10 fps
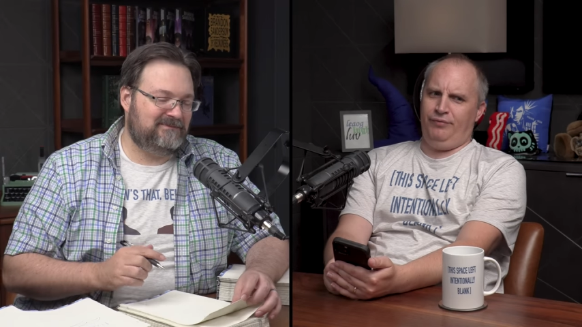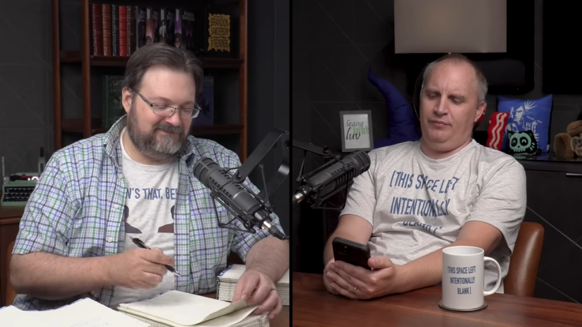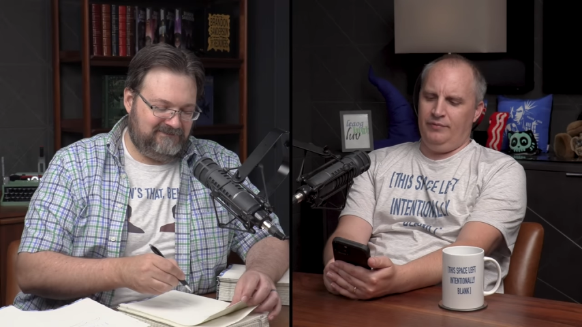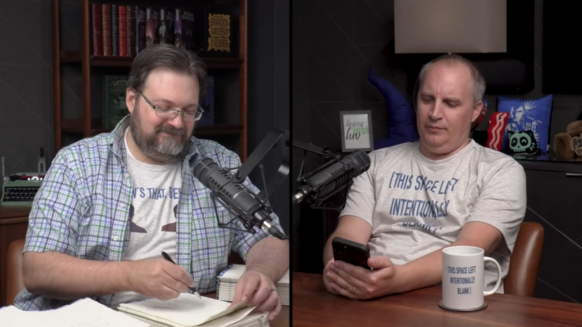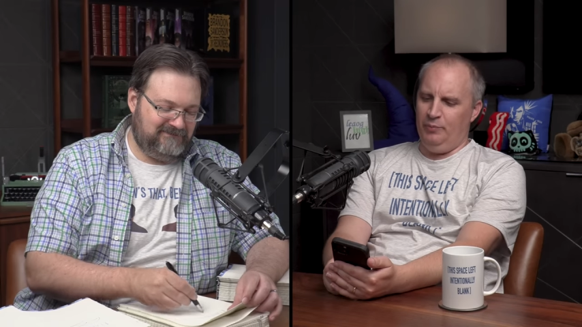
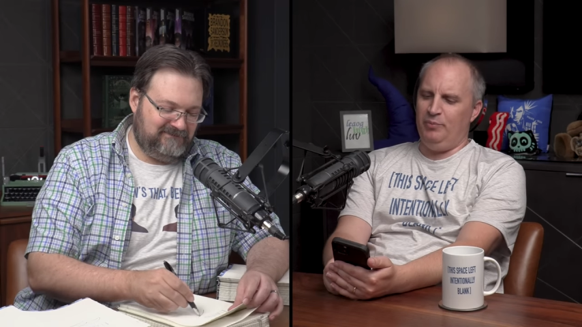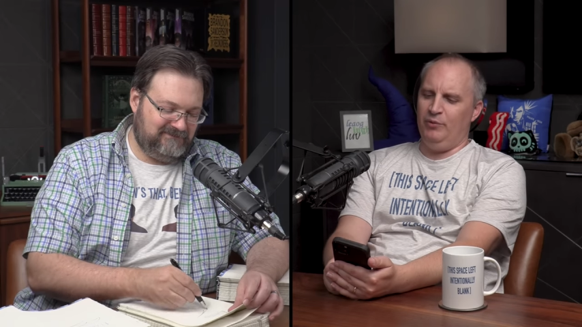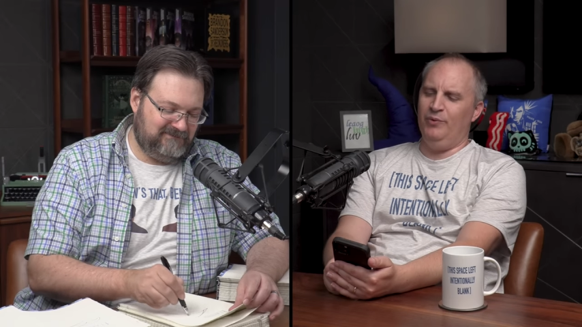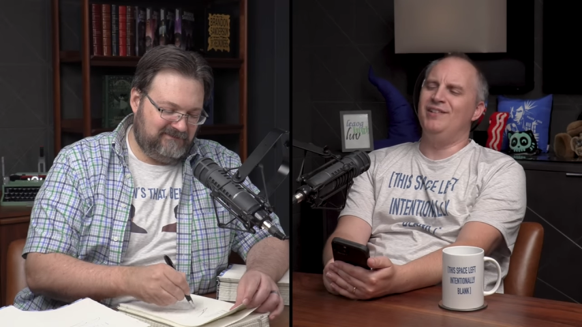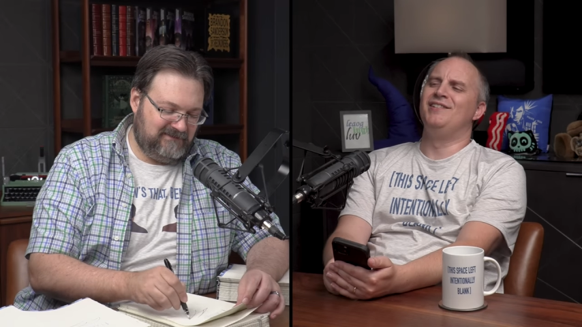Speaker 1: mm-hmm.
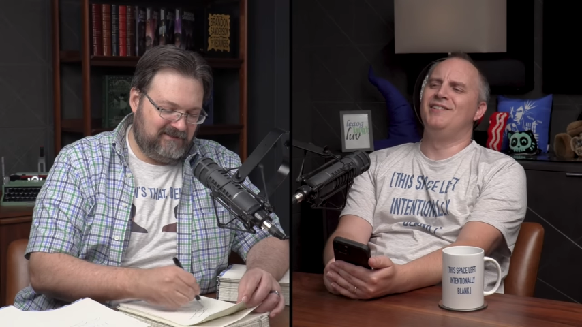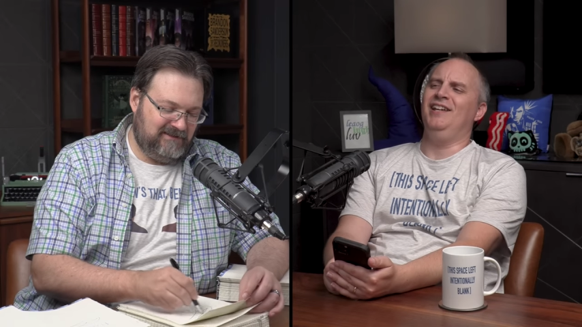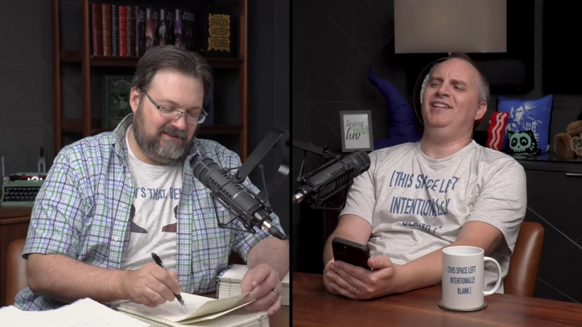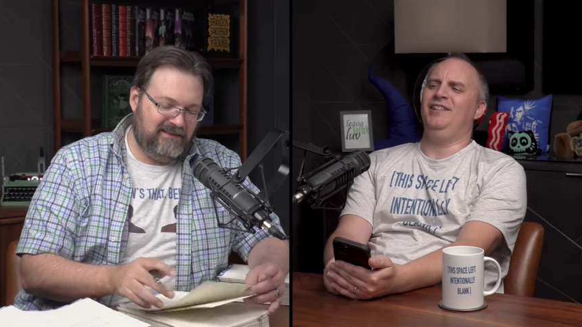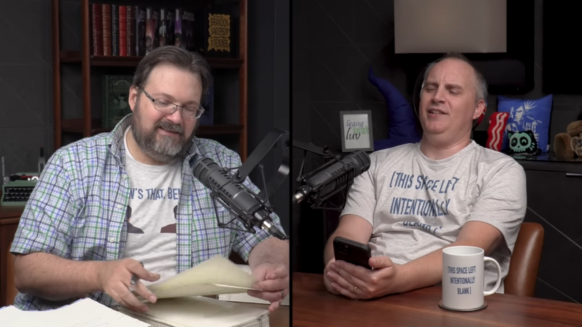be
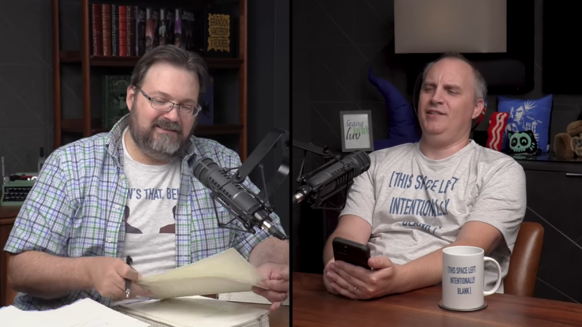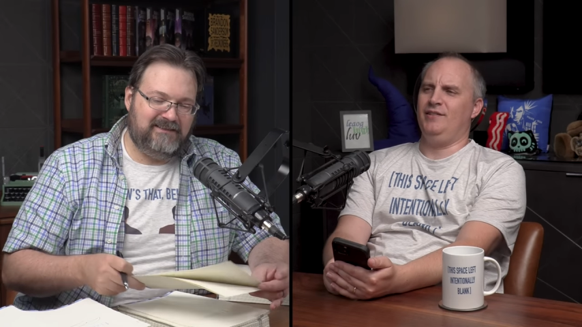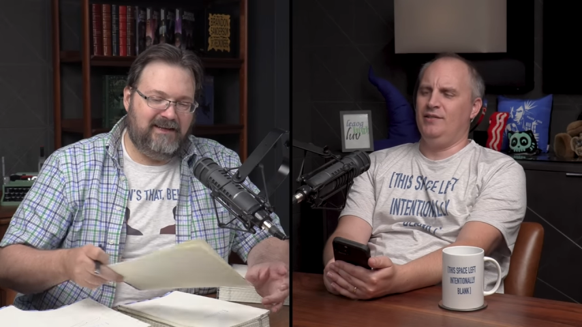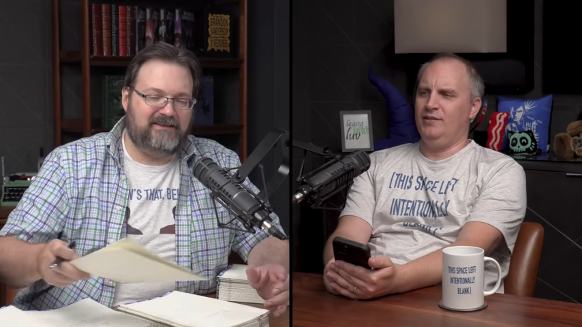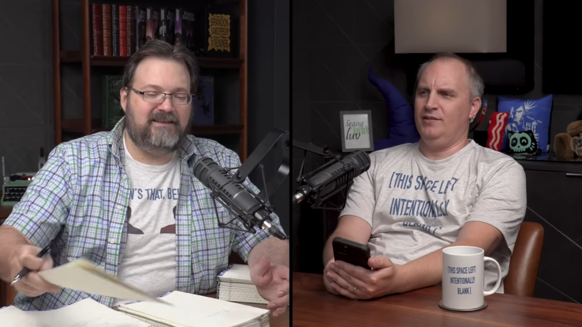ridiculous.
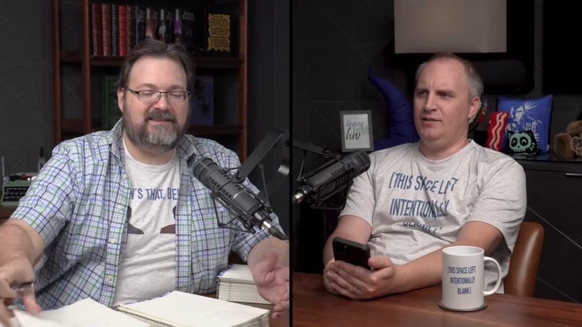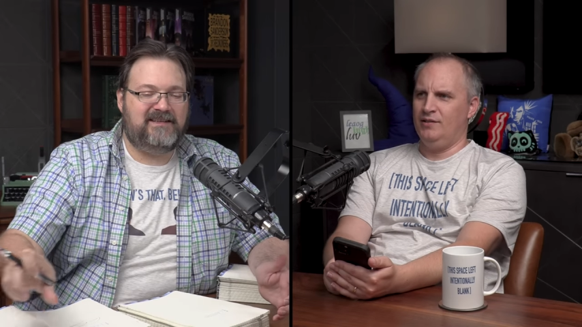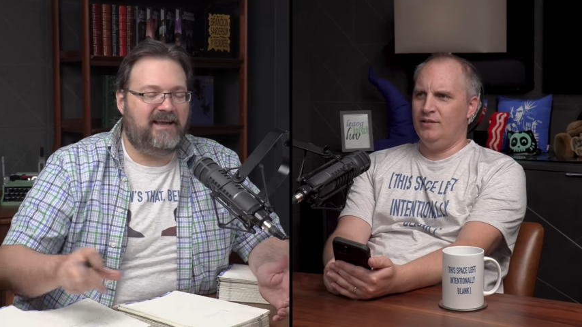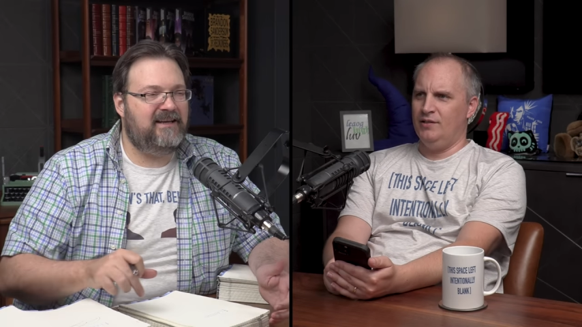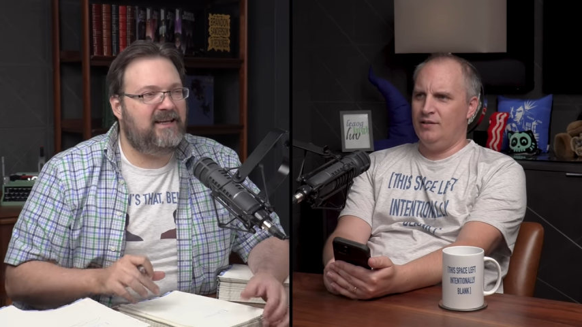Yeah, did
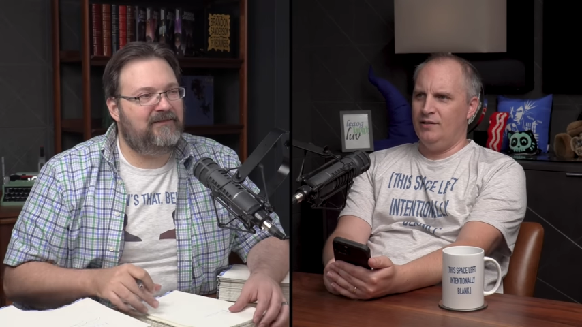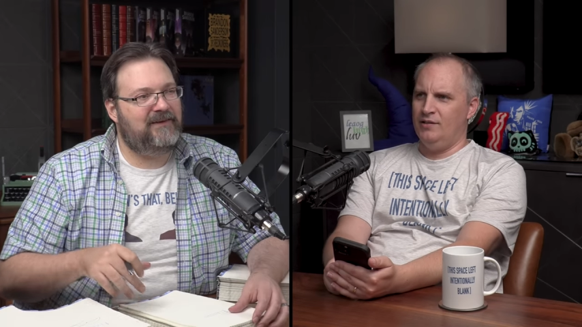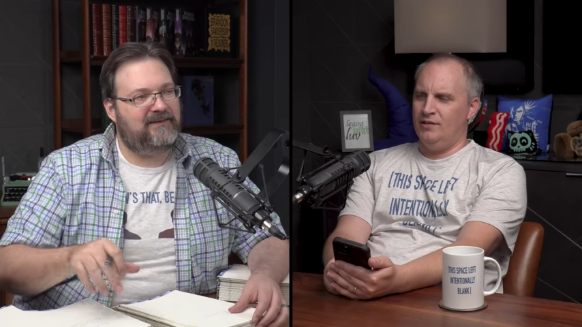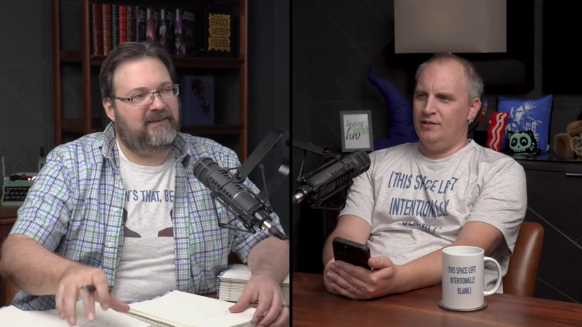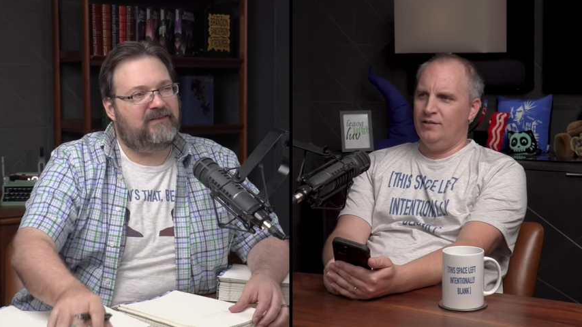Sonic even
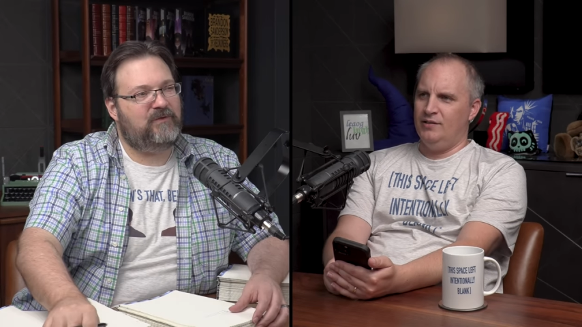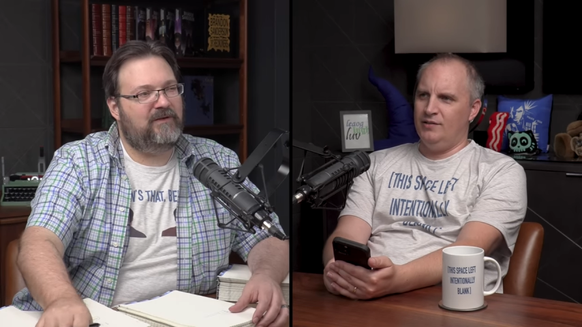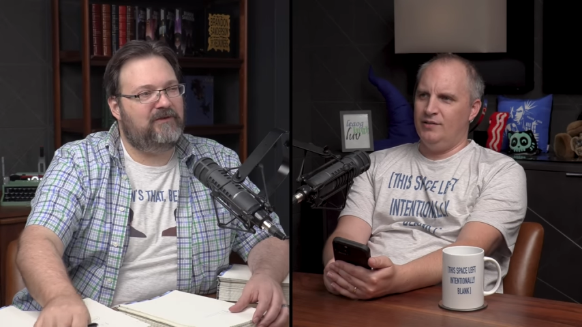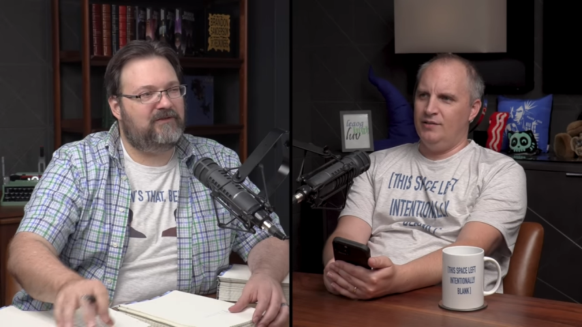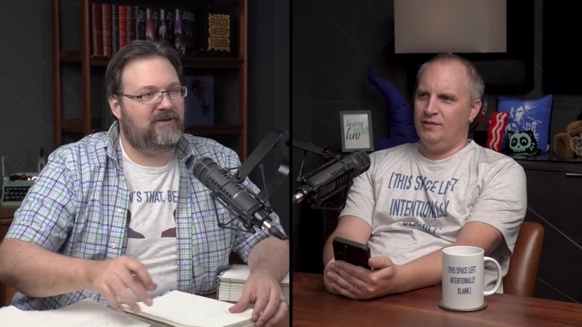exist
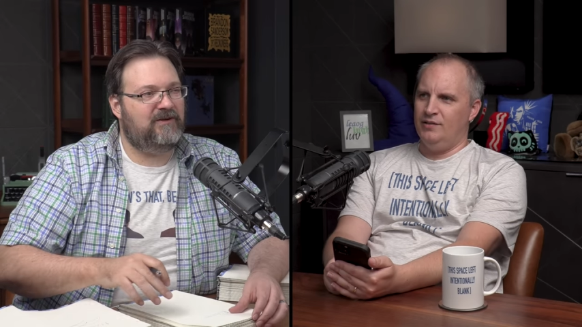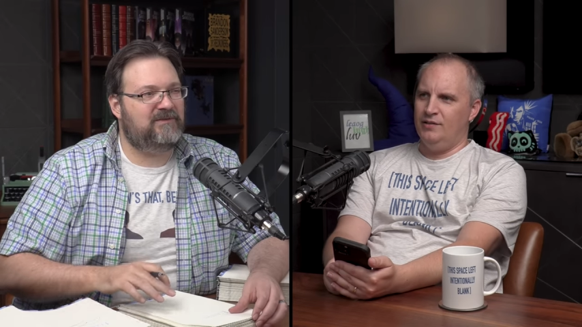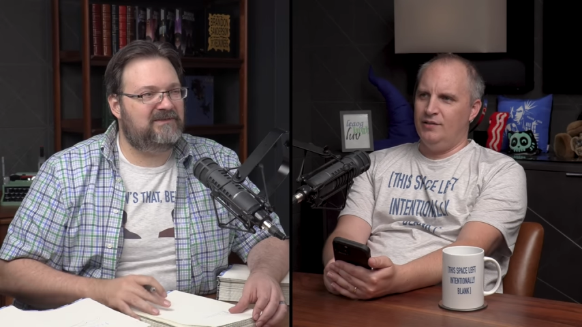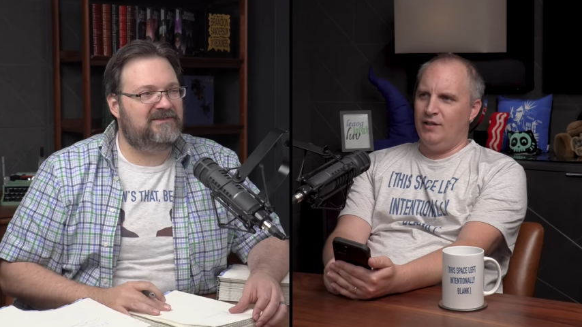12 years ago?